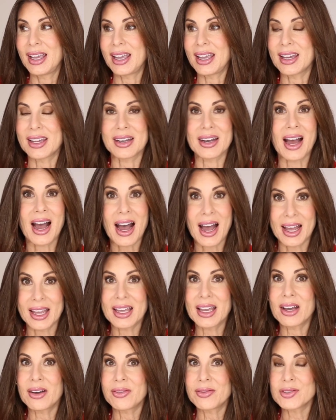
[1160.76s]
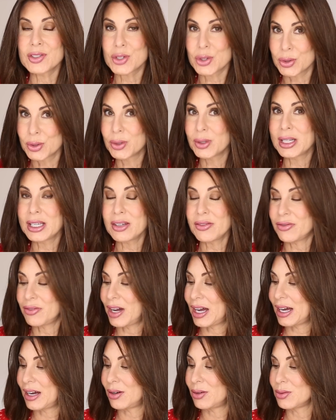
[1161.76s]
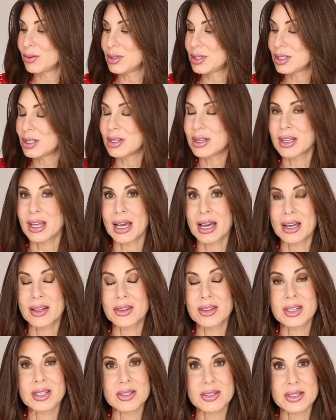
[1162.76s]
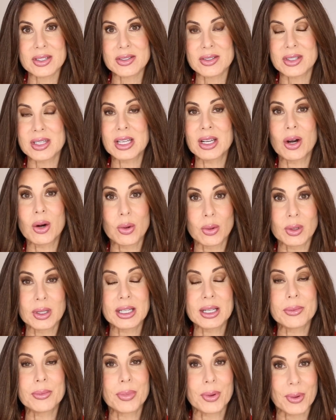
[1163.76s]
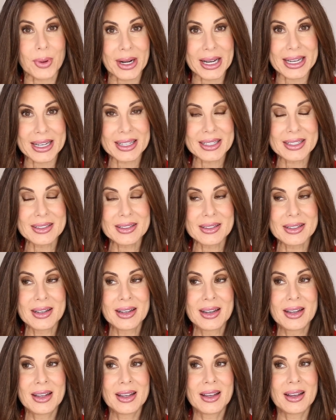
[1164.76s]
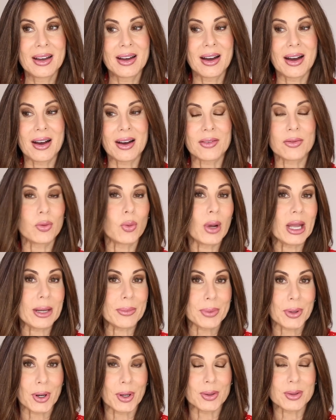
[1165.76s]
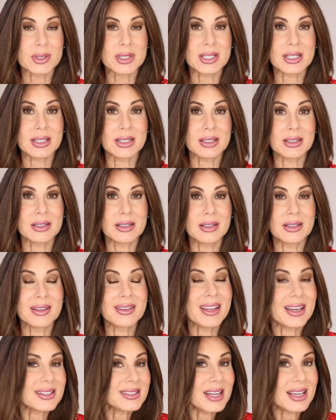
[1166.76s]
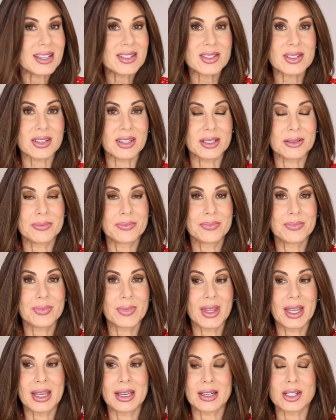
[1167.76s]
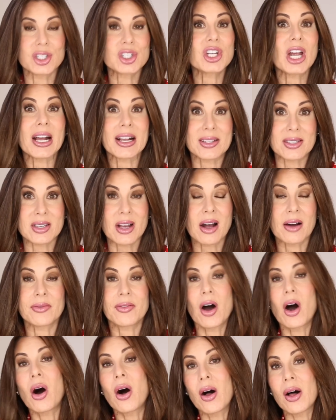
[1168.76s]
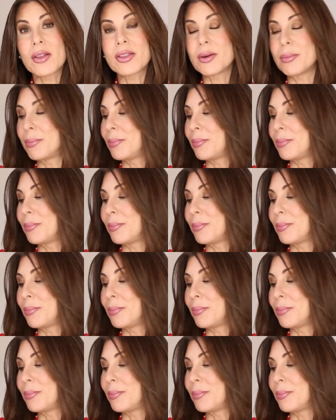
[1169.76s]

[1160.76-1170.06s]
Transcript: And I have truly found that this is the only brand of whey protein that tastes good. And it checks off all the